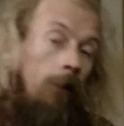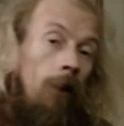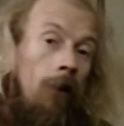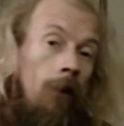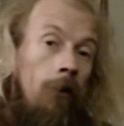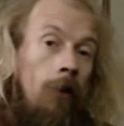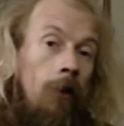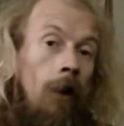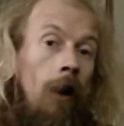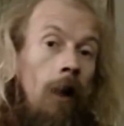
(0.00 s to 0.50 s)

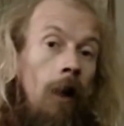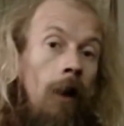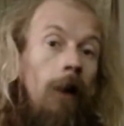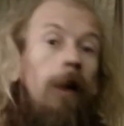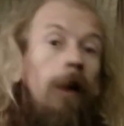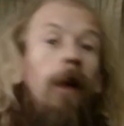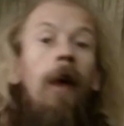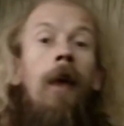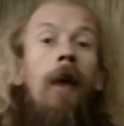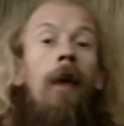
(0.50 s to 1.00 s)
doesn't
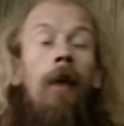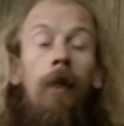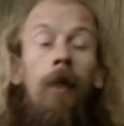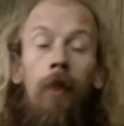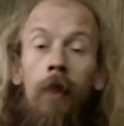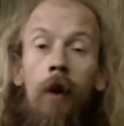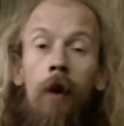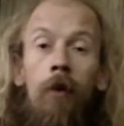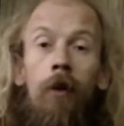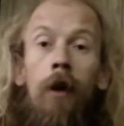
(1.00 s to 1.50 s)
lie,
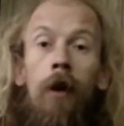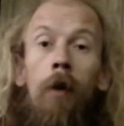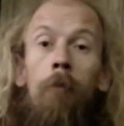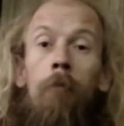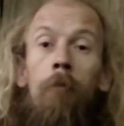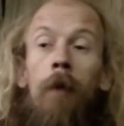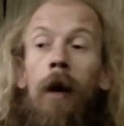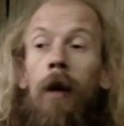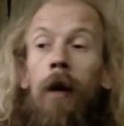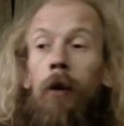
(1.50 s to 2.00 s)
they'll come
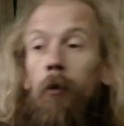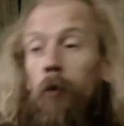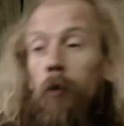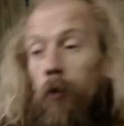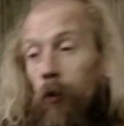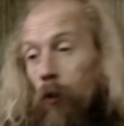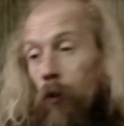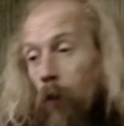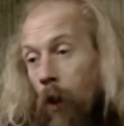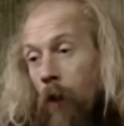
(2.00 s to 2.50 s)
back with
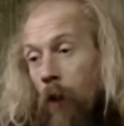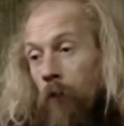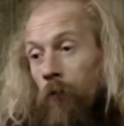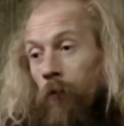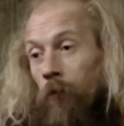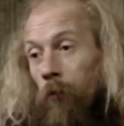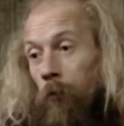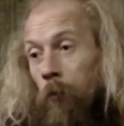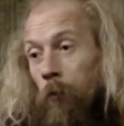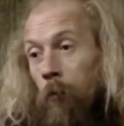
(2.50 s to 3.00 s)
a quote
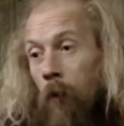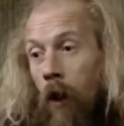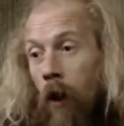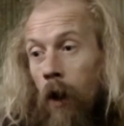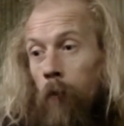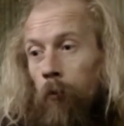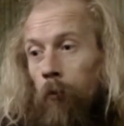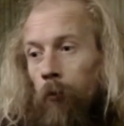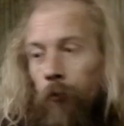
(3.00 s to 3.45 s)
from the Bible